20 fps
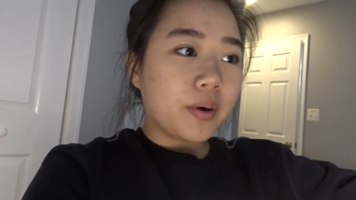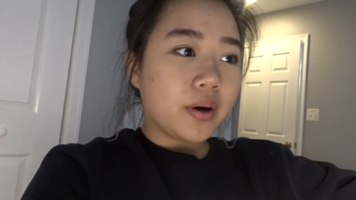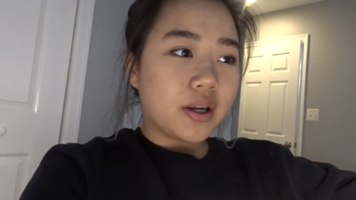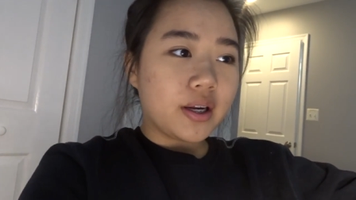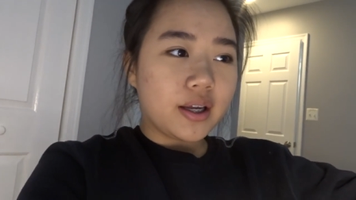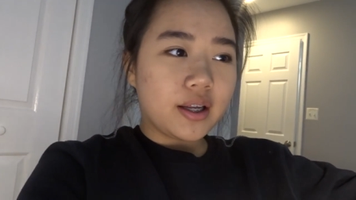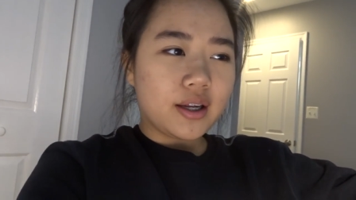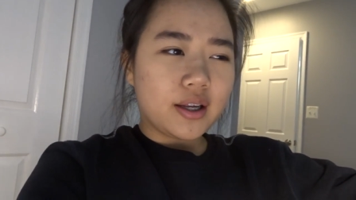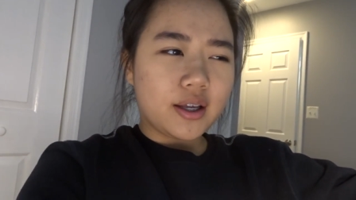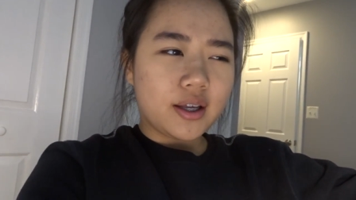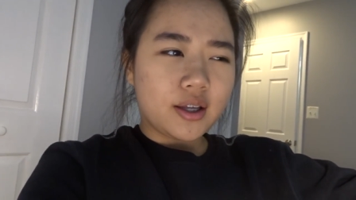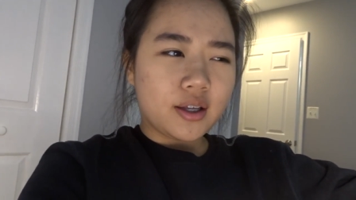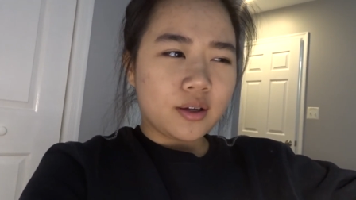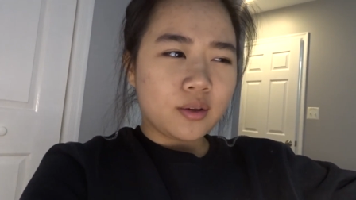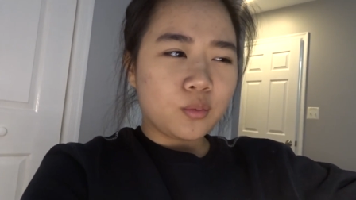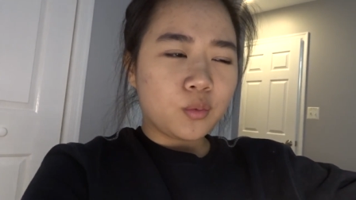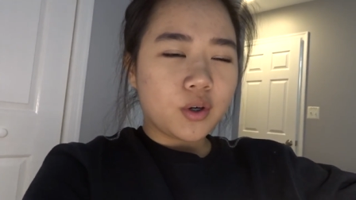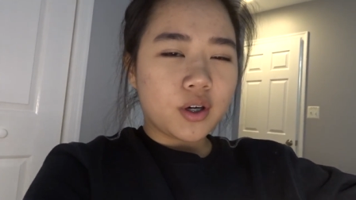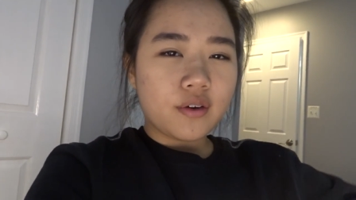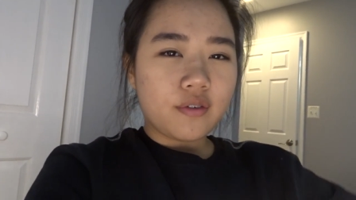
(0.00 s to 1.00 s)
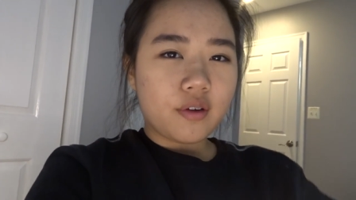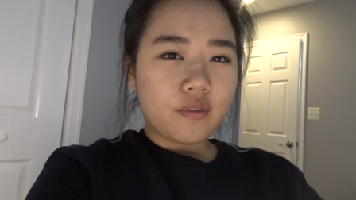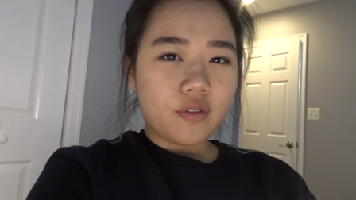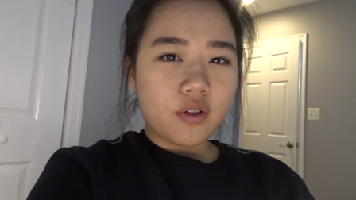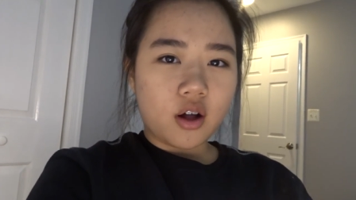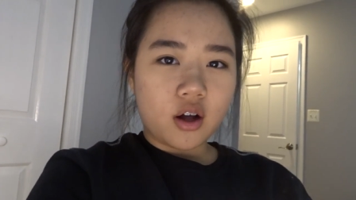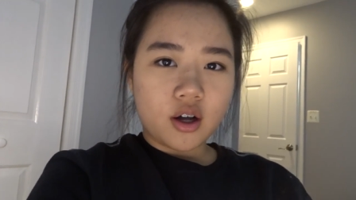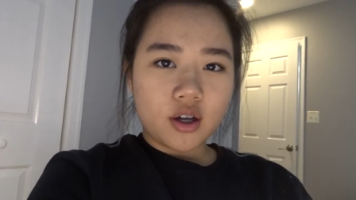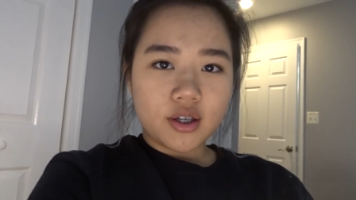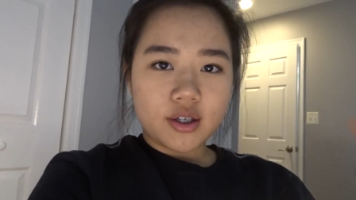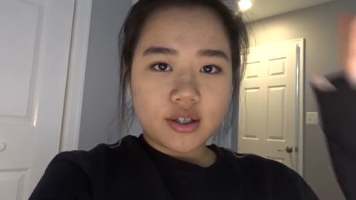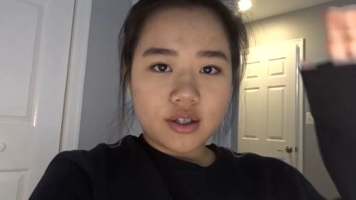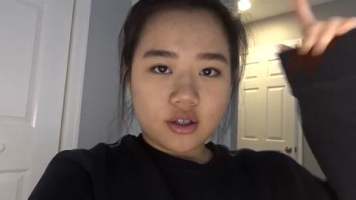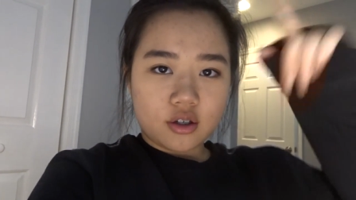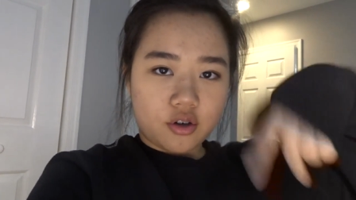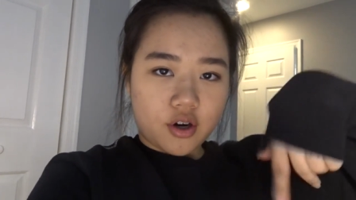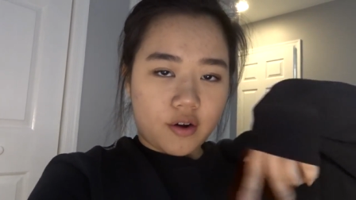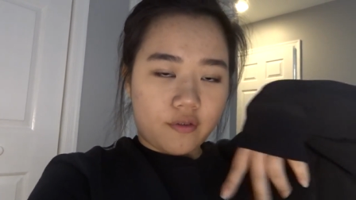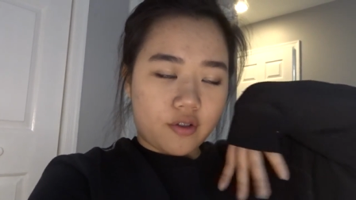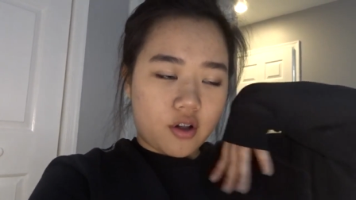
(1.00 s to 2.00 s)
put it in one of the vlogs
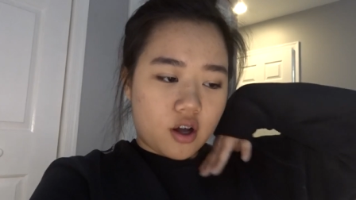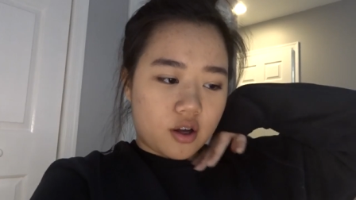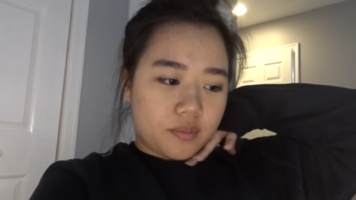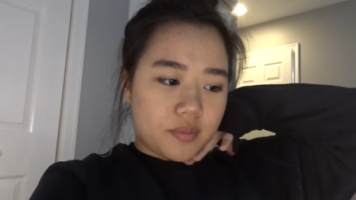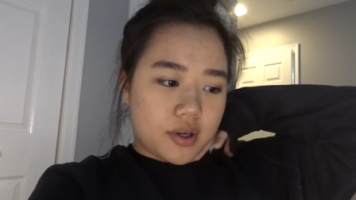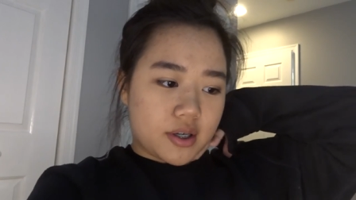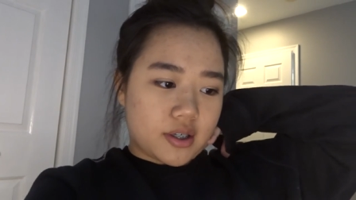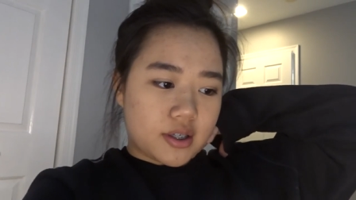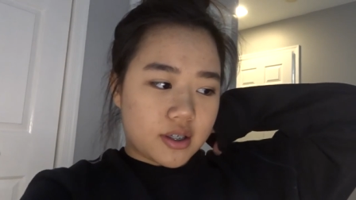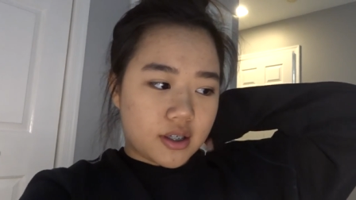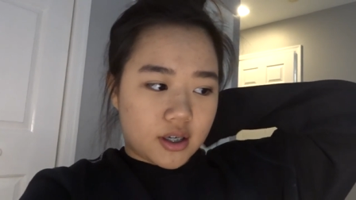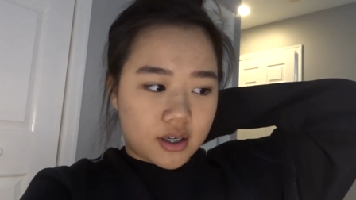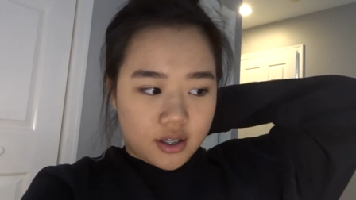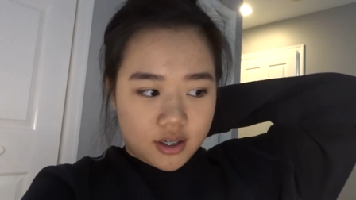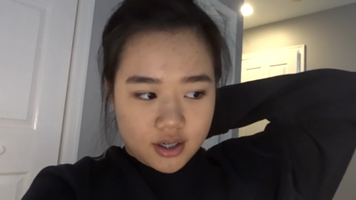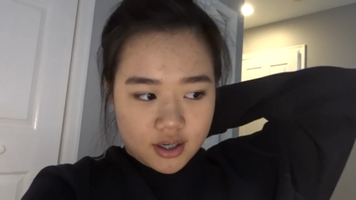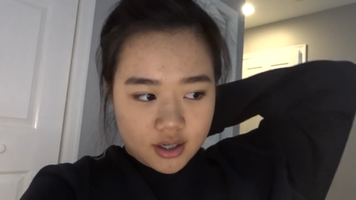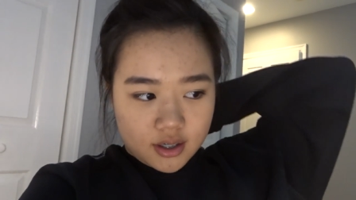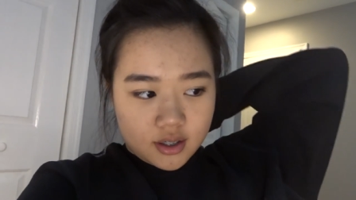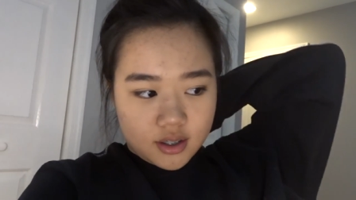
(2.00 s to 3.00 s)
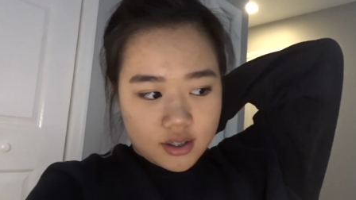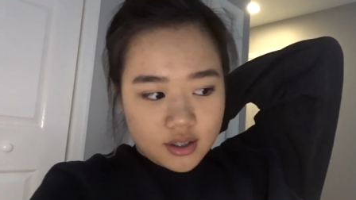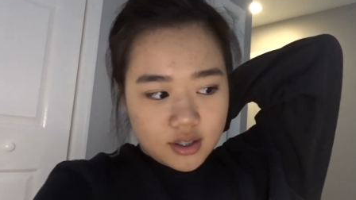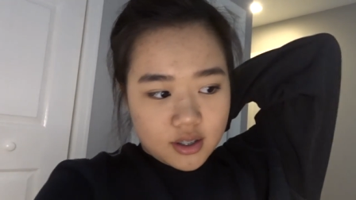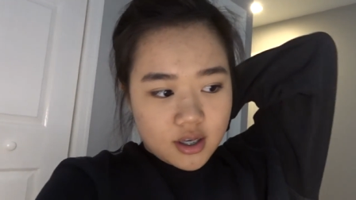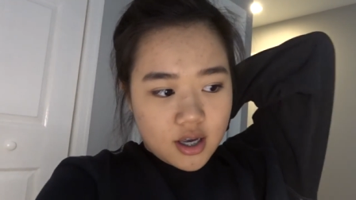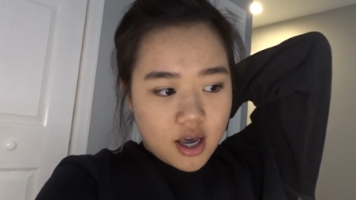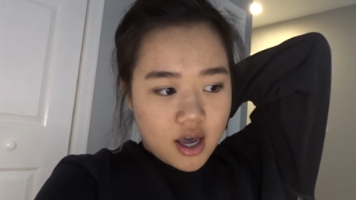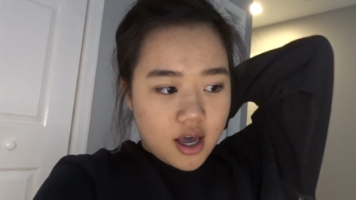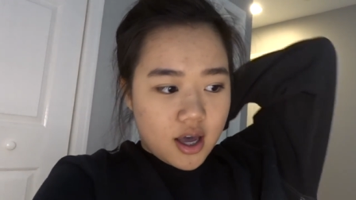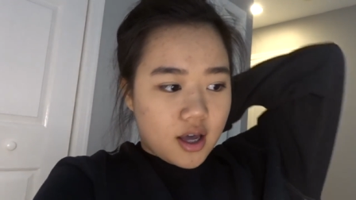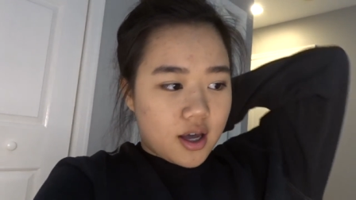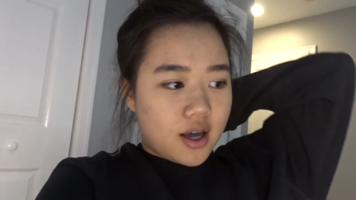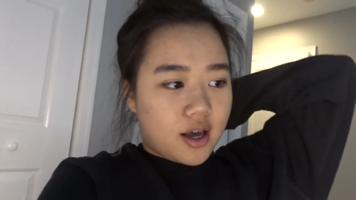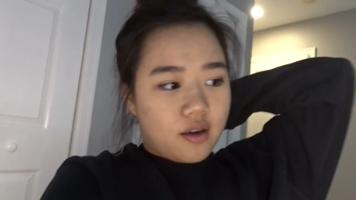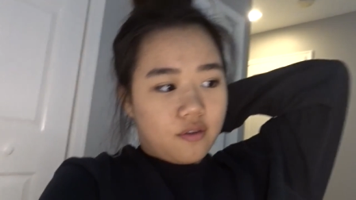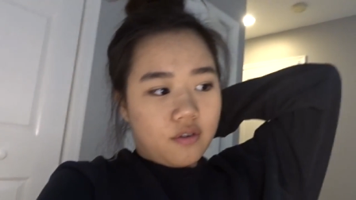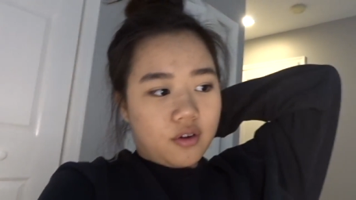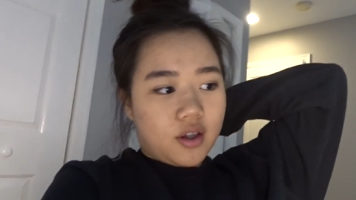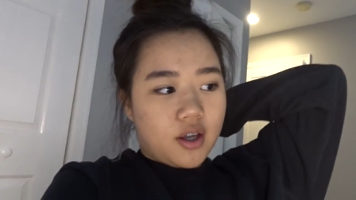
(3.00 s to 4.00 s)
during Vlogmas because
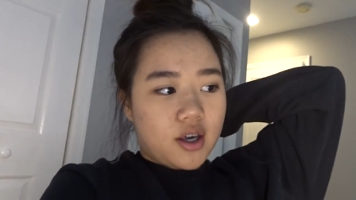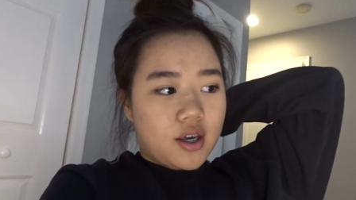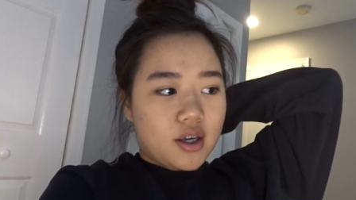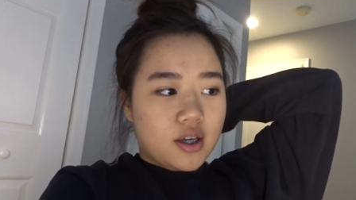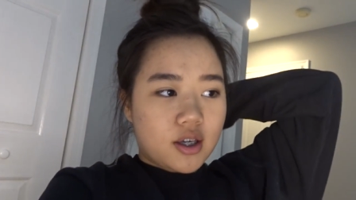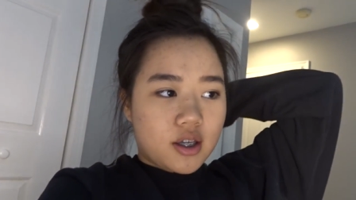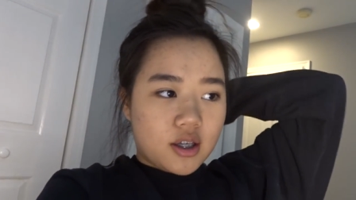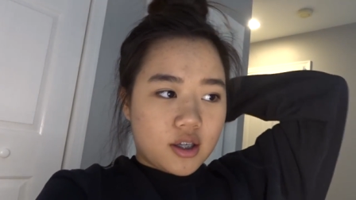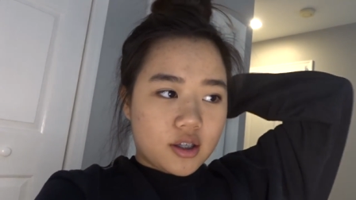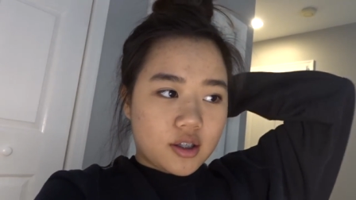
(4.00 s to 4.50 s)
I feel like